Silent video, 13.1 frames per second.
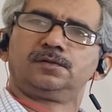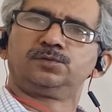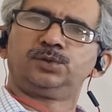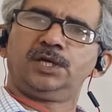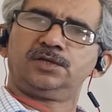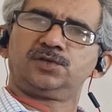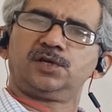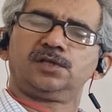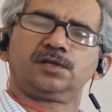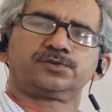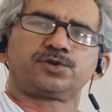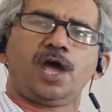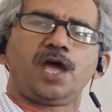There is
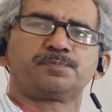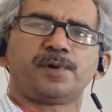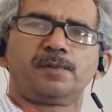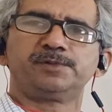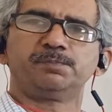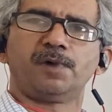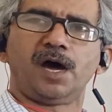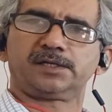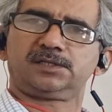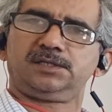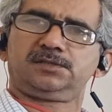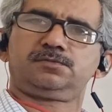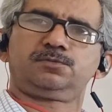another type of the
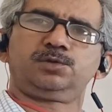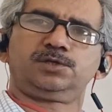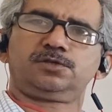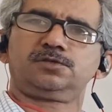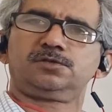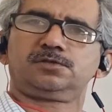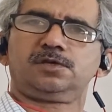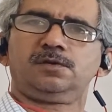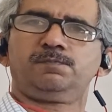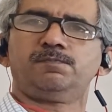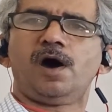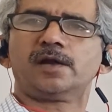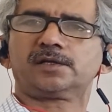market. This is
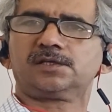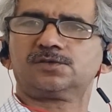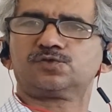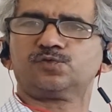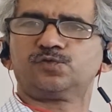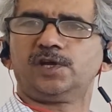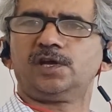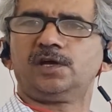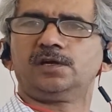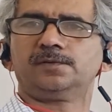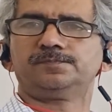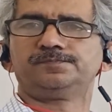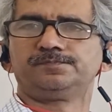a market
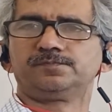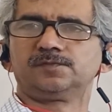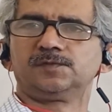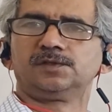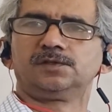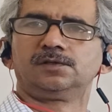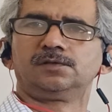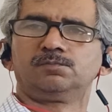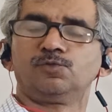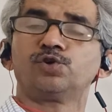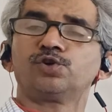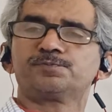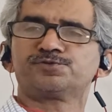where
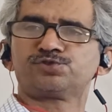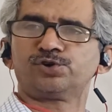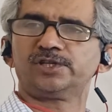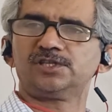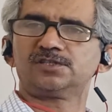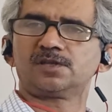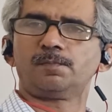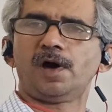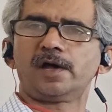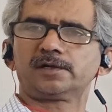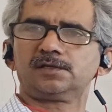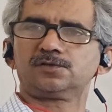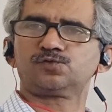monopoly is the
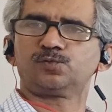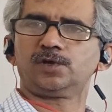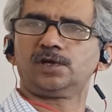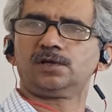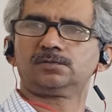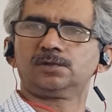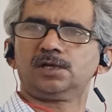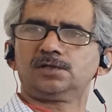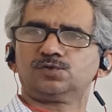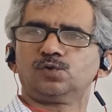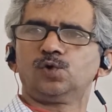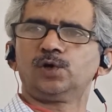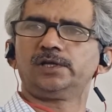market where there
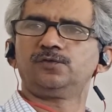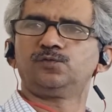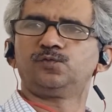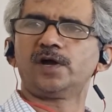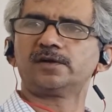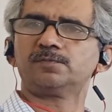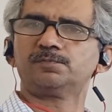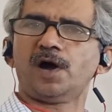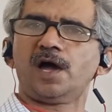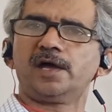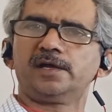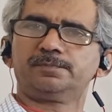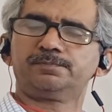is only one
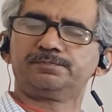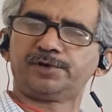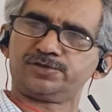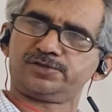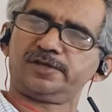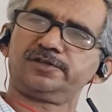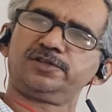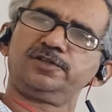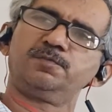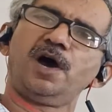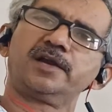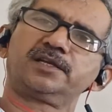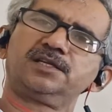buyer present in the
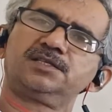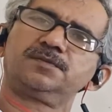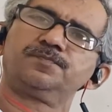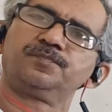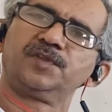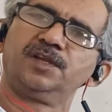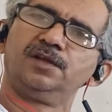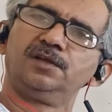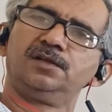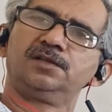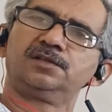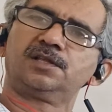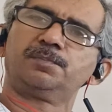market.
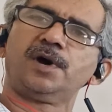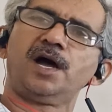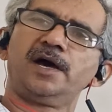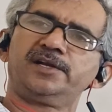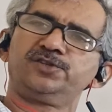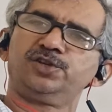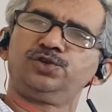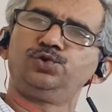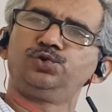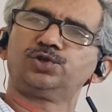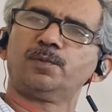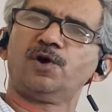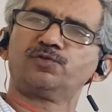The buyer has a
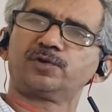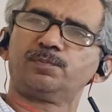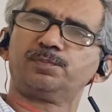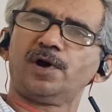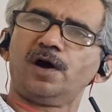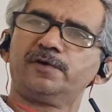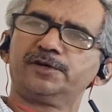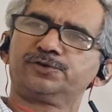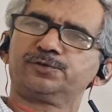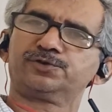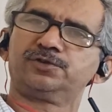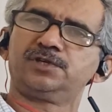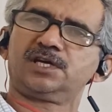huge amount of power
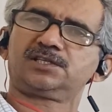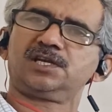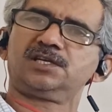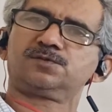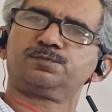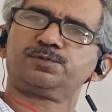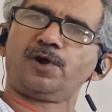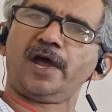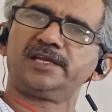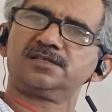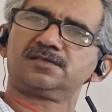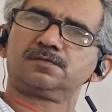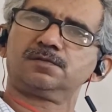to dictate
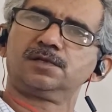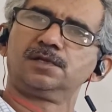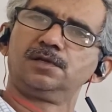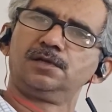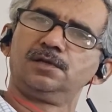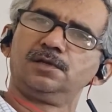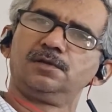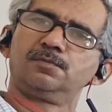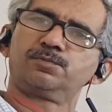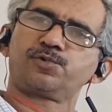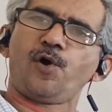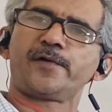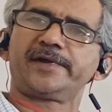price,
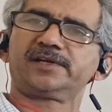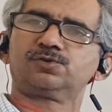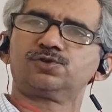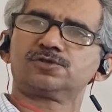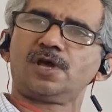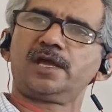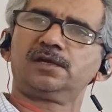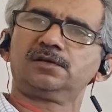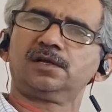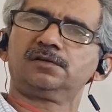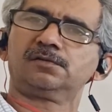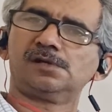product design and